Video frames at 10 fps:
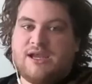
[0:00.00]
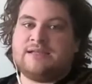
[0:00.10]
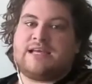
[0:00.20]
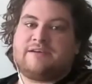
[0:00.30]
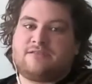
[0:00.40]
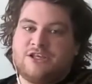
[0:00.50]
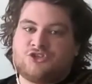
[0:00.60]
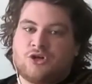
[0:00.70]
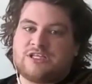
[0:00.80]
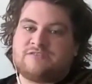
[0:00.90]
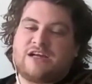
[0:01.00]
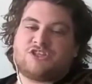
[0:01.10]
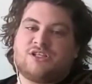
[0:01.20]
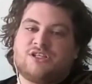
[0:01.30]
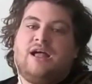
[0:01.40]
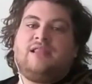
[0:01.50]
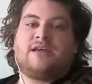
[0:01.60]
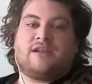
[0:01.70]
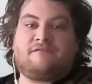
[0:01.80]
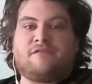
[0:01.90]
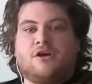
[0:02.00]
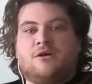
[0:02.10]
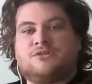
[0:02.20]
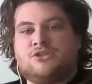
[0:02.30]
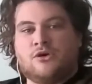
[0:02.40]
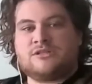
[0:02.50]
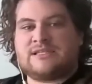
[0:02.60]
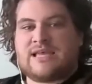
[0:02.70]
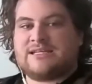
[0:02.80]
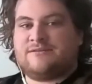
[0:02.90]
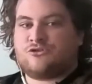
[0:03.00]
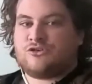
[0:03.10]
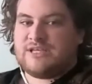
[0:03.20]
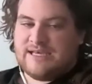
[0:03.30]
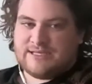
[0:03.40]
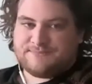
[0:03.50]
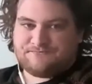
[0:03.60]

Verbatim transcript: in deftly trollish fashion, then affirmed Noys' negative critique.